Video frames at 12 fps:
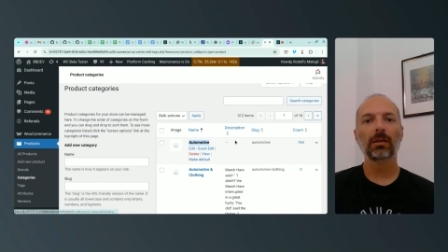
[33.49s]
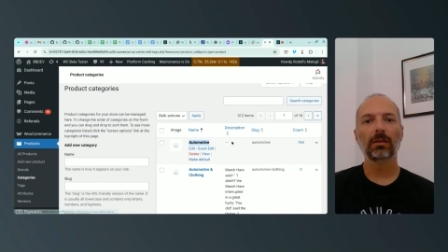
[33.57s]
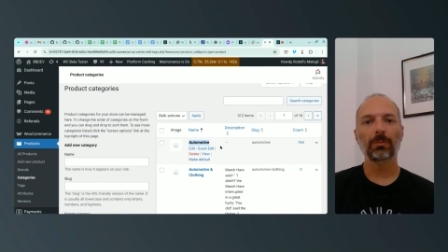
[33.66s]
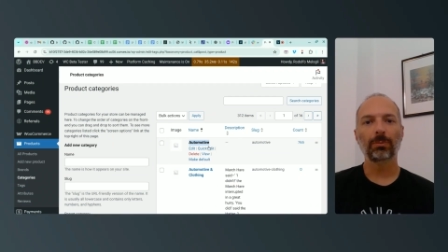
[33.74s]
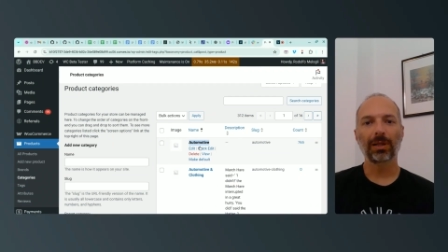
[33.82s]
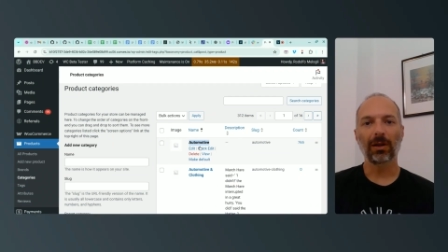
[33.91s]

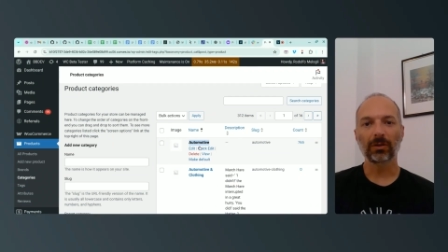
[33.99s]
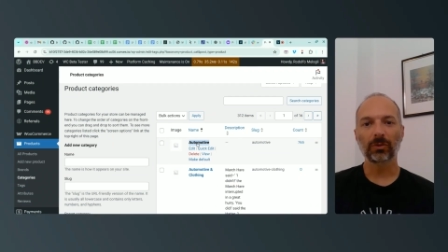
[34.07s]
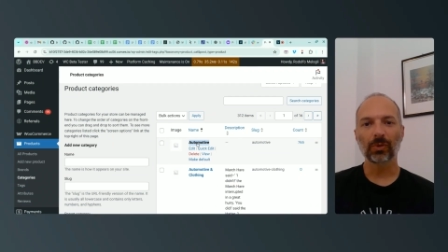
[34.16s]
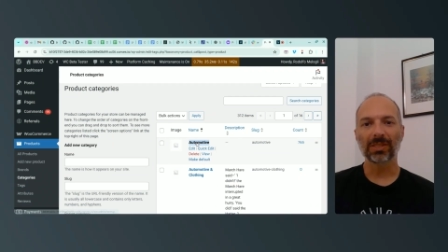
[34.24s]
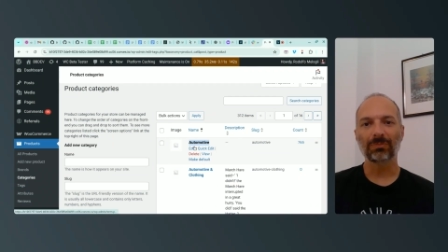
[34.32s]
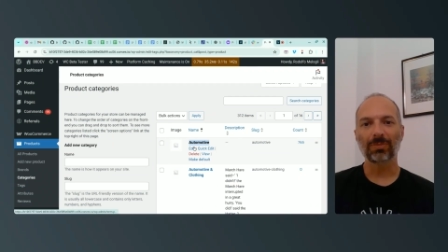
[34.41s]
that belong
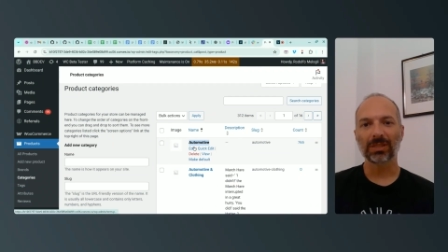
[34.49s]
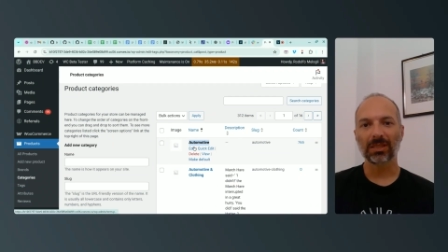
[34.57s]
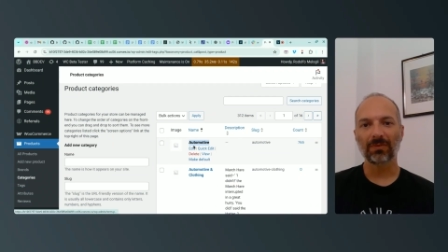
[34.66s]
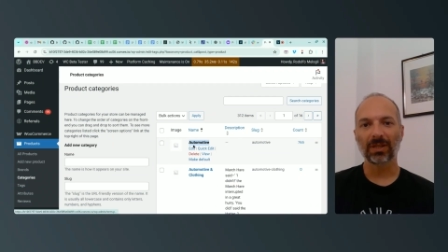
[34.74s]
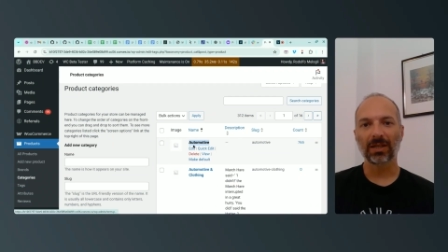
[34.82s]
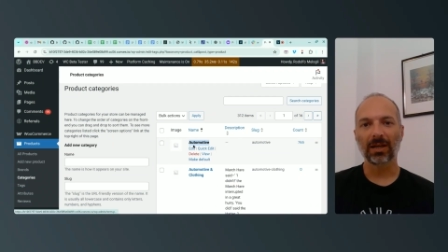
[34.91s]
to a
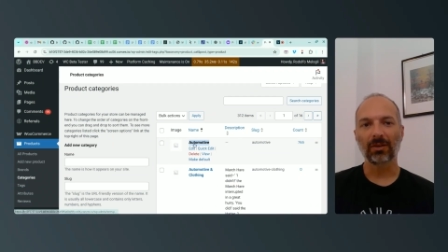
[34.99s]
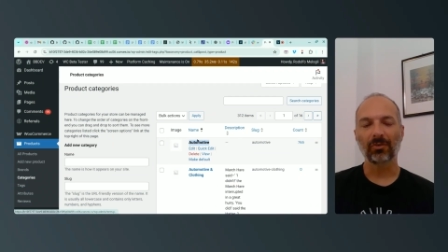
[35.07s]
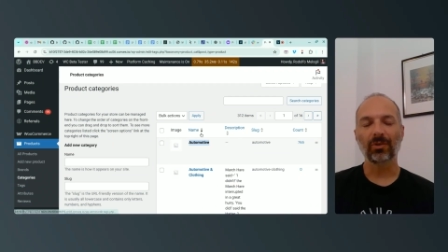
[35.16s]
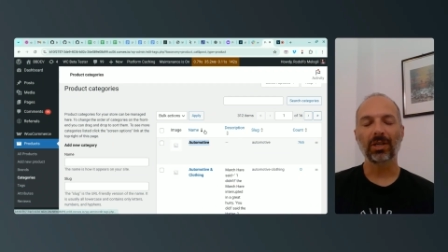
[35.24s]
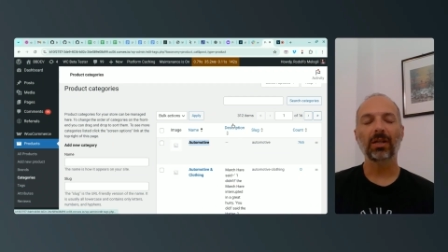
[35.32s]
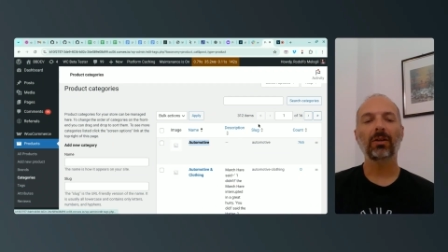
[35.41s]
specific
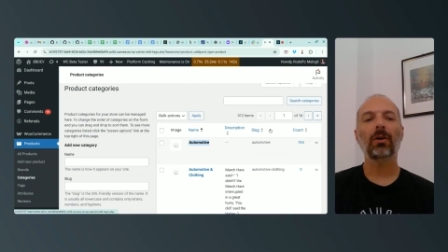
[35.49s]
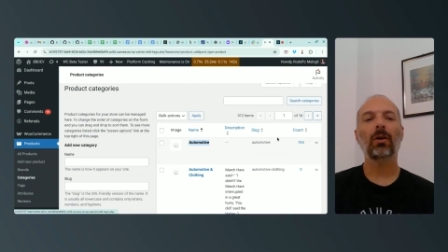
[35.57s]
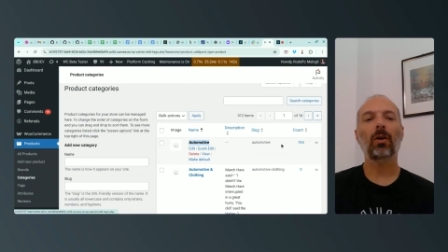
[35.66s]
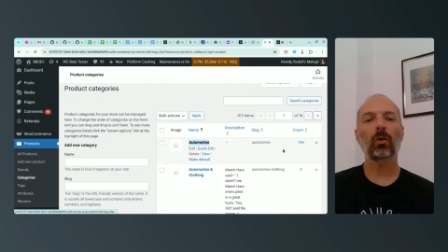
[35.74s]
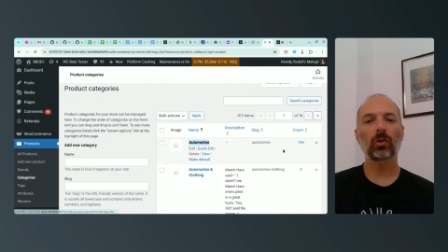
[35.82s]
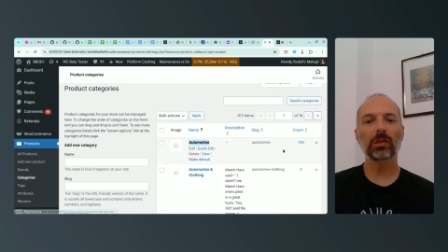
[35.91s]
category
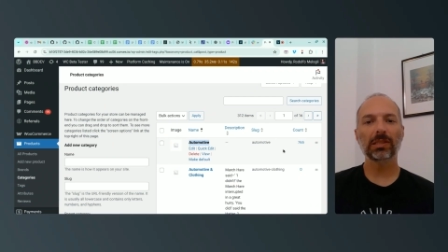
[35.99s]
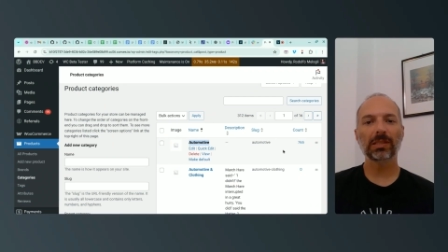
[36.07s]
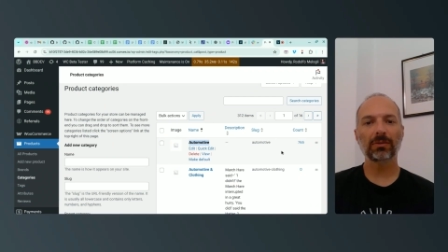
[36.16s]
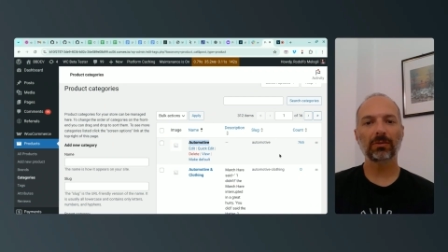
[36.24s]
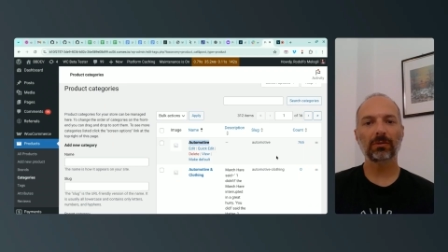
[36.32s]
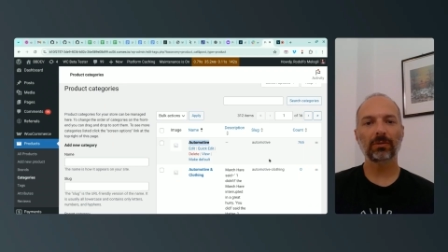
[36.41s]

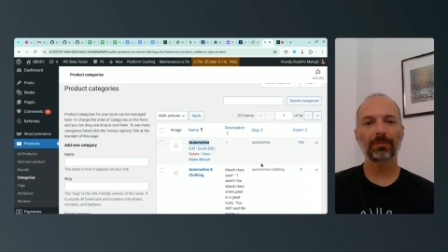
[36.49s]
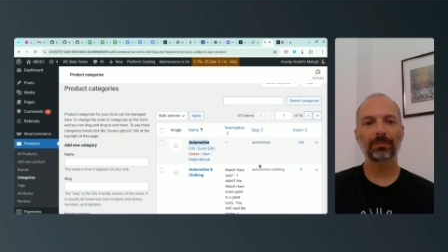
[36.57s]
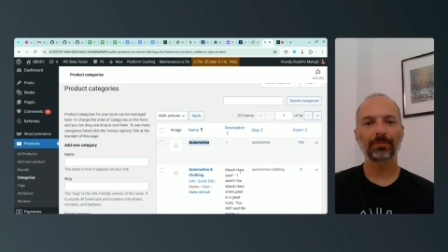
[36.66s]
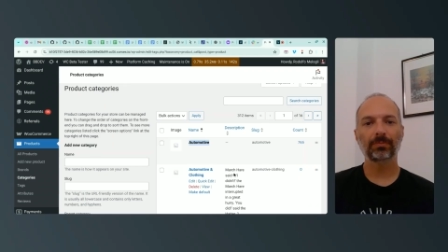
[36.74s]
also